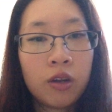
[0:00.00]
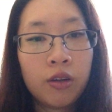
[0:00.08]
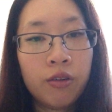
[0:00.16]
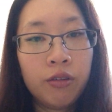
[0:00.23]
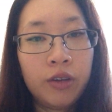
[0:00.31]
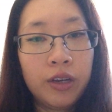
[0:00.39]

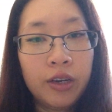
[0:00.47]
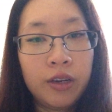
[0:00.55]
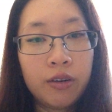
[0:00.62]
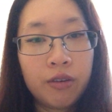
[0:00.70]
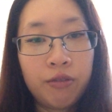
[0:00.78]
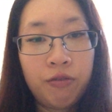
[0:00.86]
You'll
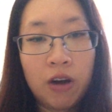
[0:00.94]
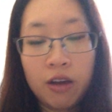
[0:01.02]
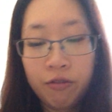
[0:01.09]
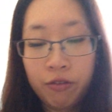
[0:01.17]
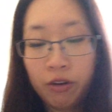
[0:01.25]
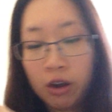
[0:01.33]
need
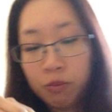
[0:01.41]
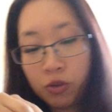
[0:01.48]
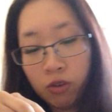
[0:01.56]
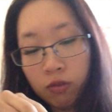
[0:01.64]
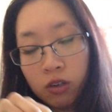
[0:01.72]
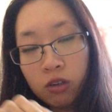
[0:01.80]
5
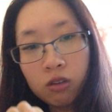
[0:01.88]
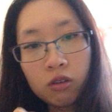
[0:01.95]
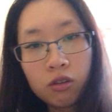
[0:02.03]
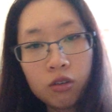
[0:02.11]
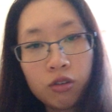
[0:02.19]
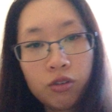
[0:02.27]
grams of it
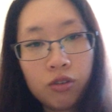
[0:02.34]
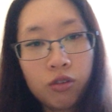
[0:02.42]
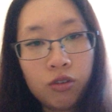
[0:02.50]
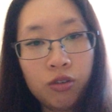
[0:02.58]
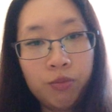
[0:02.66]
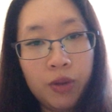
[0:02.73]

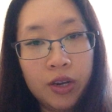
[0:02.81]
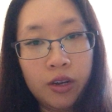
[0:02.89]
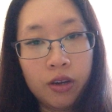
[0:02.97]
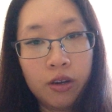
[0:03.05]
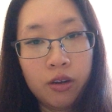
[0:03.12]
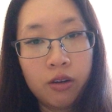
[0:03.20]
to
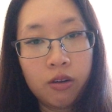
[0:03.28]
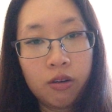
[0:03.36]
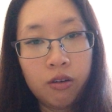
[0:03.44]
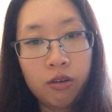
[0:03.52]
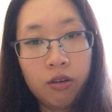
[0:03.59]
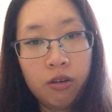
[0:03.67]
make it
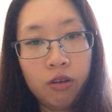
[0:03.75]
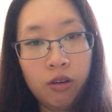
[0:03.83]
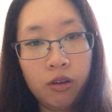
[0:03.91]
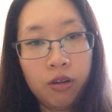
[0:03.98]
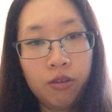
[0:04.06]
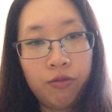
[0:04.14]

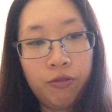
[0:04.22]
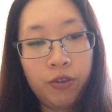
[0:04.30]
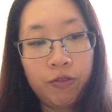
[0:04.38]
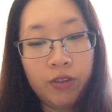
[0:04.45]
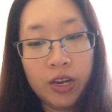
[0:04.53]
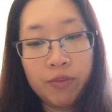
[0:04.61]

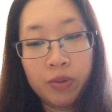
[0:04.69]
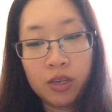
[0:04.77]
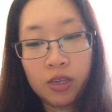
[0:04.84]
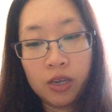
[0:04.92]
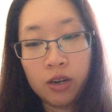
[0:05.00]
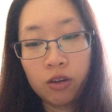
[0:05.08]

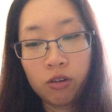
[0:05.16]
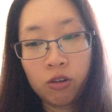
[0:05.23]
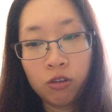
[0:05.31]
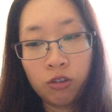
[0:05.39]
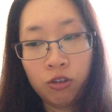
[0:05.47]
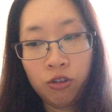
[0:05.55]
15%
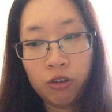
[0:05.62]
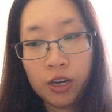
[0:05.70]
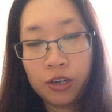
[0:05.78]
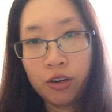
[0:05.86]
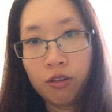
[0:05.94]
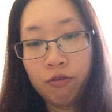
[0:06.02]

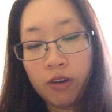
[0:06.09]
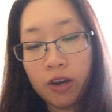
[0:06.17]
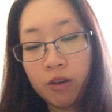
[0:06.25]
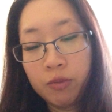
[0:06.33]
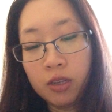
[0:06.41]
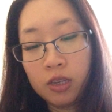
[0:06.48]
concentration of
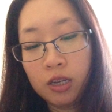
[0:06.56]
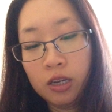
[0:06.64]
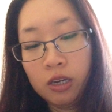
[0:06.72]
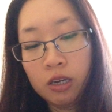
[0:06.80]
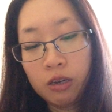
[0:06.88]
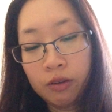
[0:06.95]
vitamin
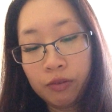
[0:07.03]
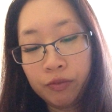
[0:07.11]
C.